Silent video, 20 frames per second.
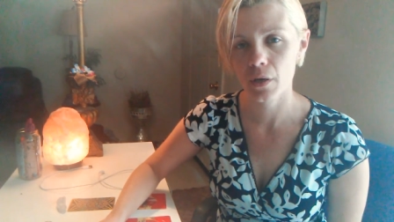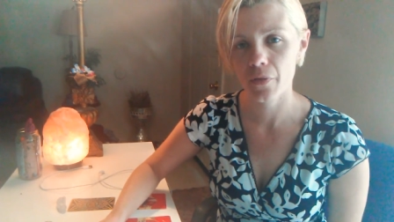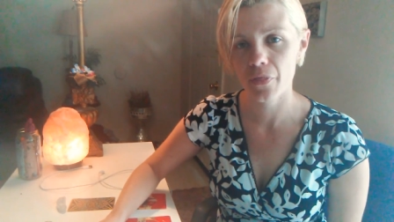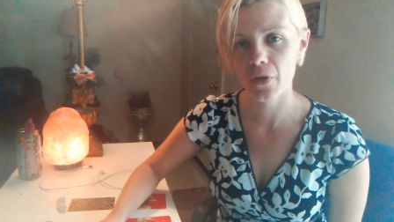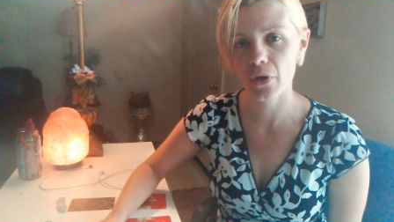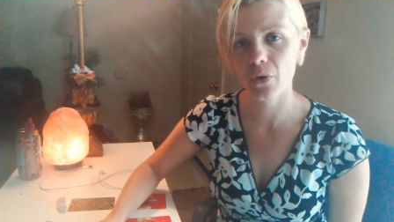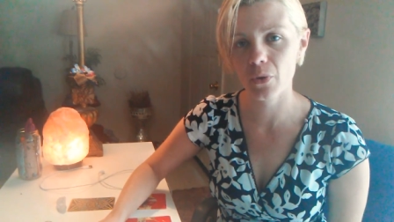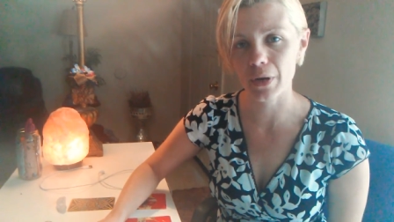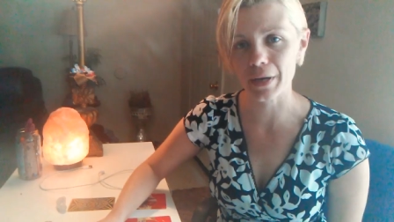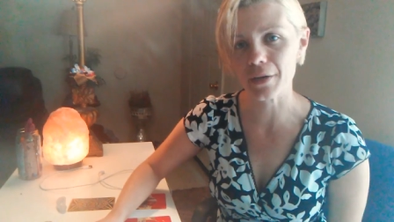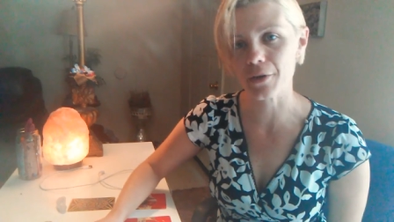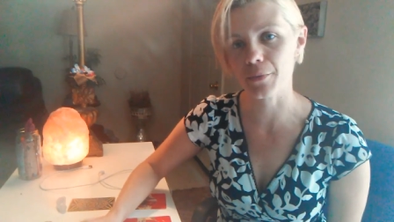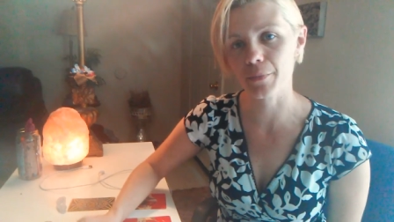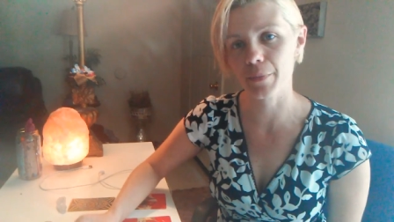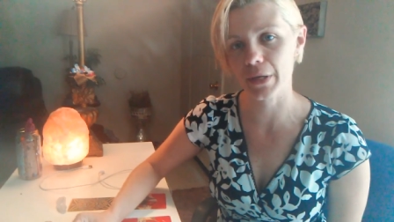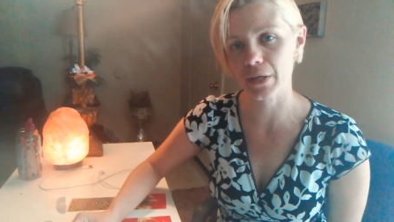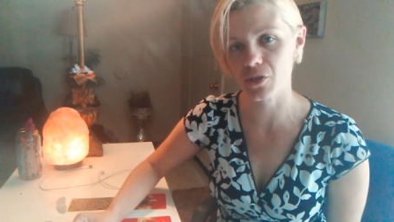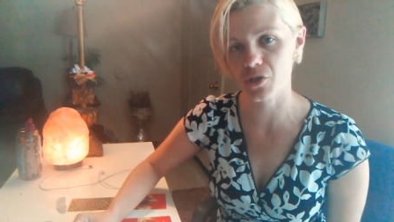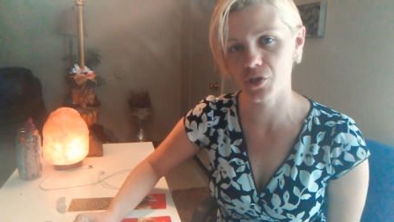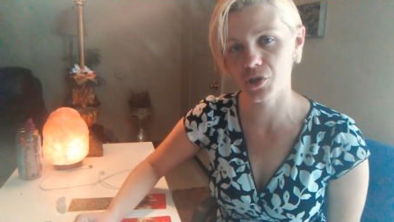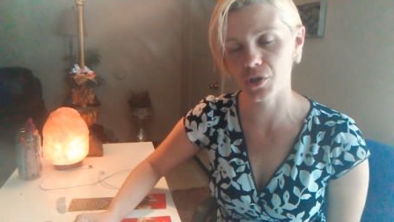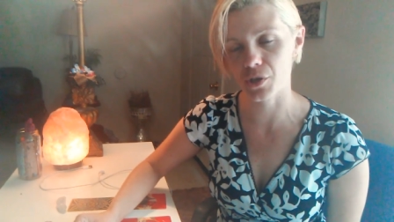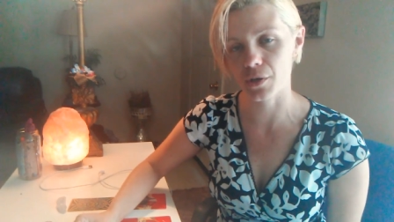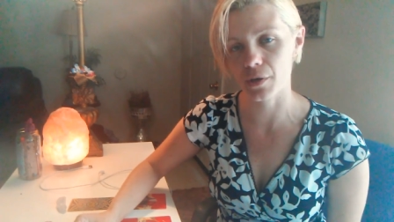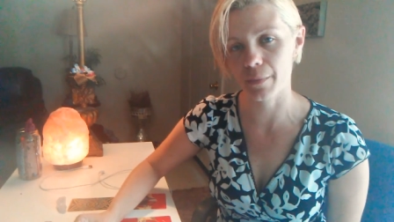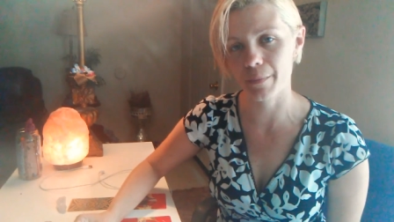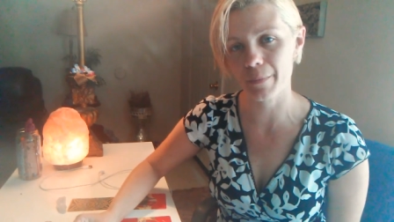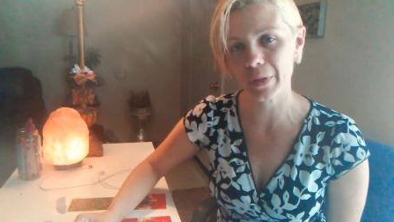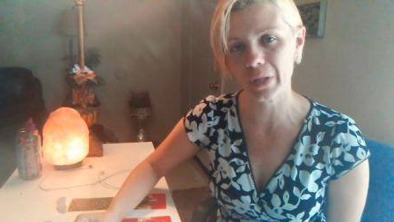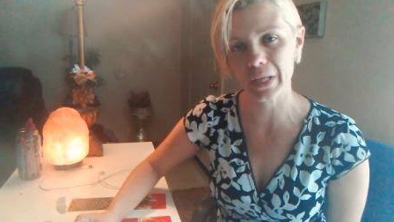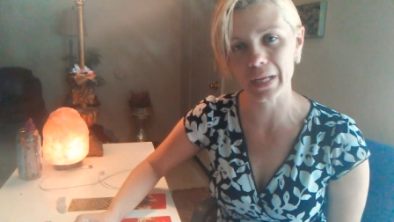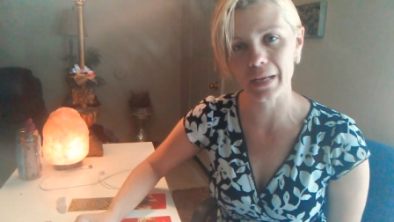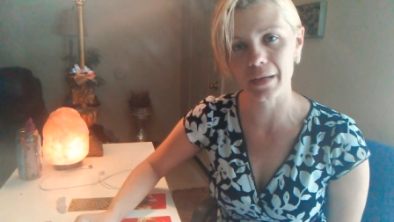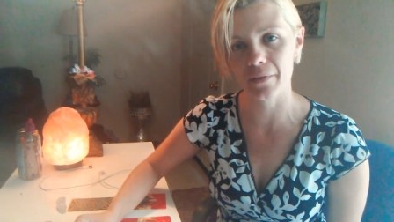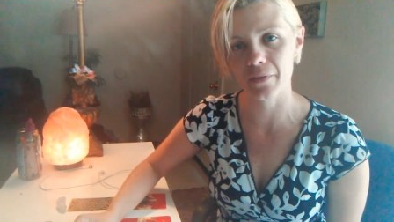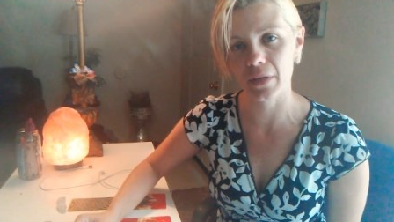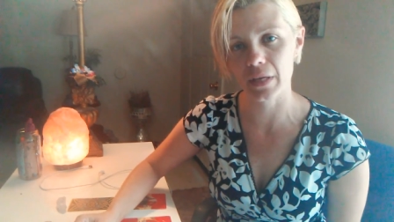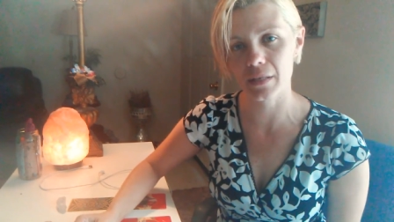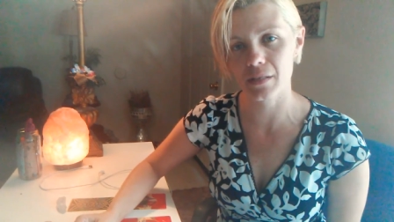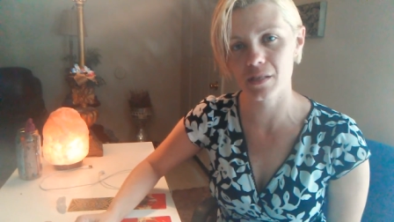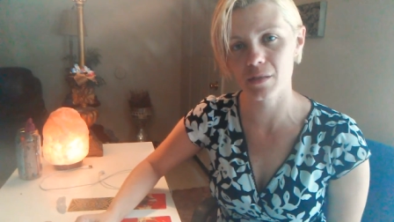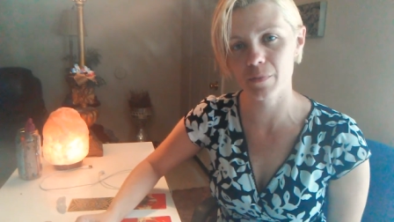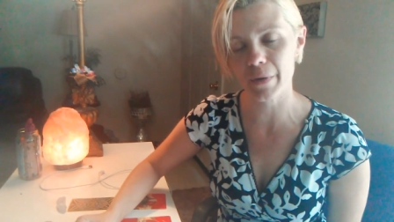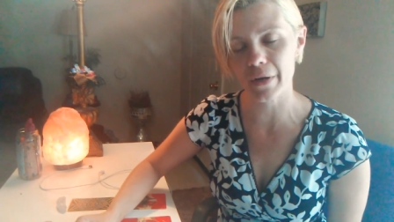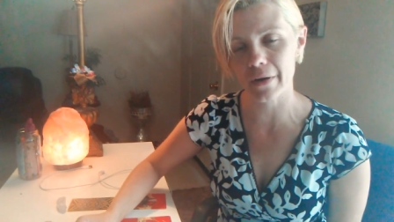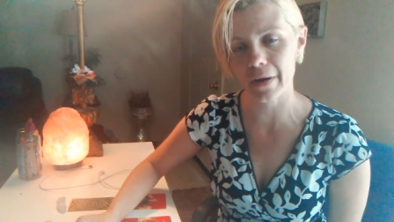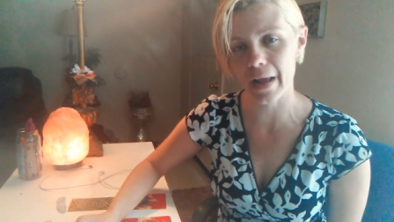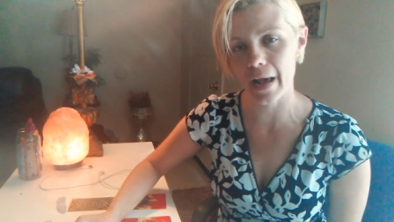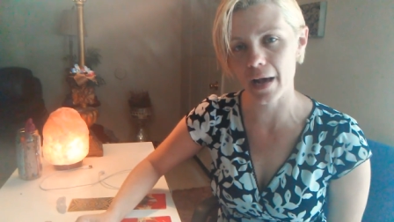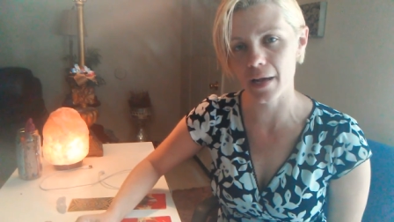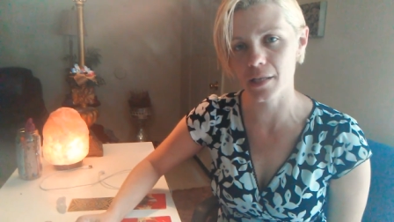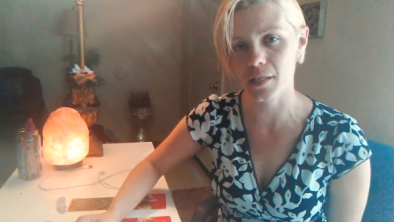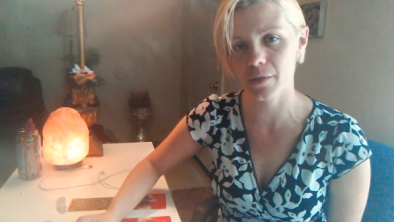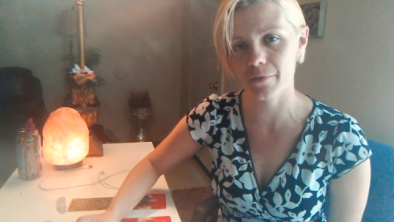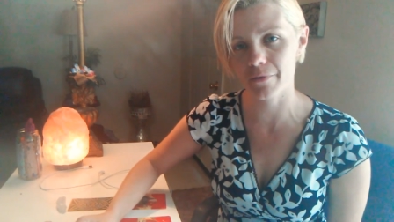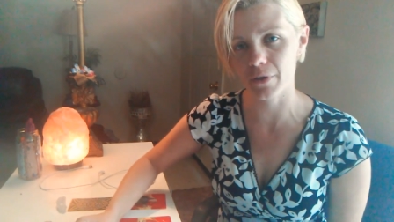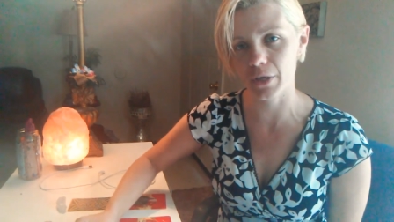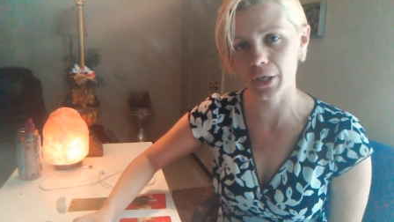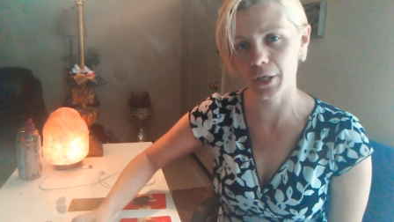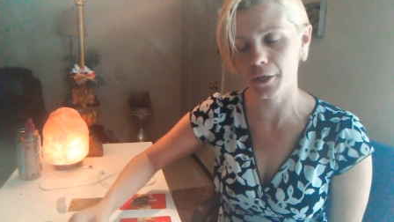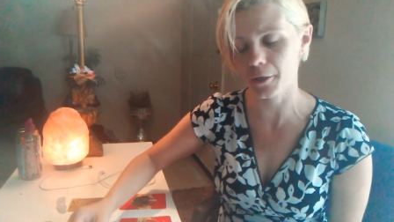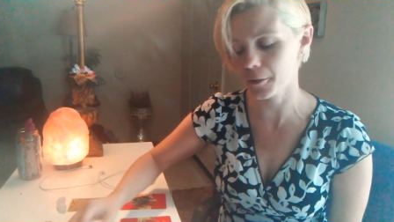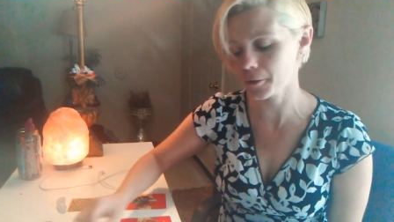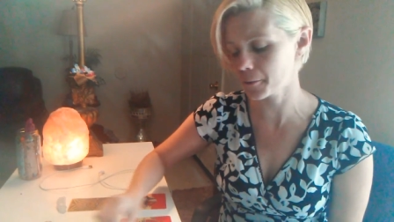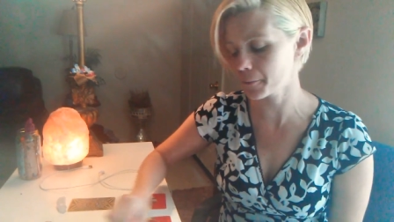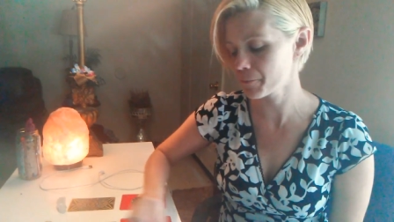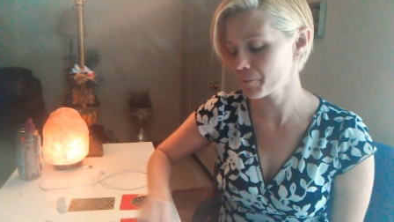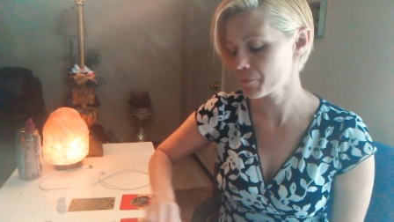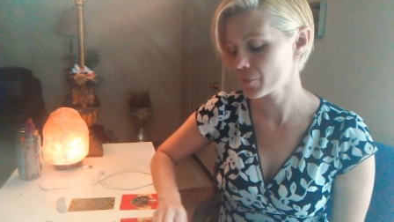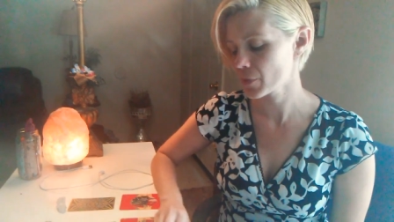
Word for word: the greater picture and plan that Spirit has for you.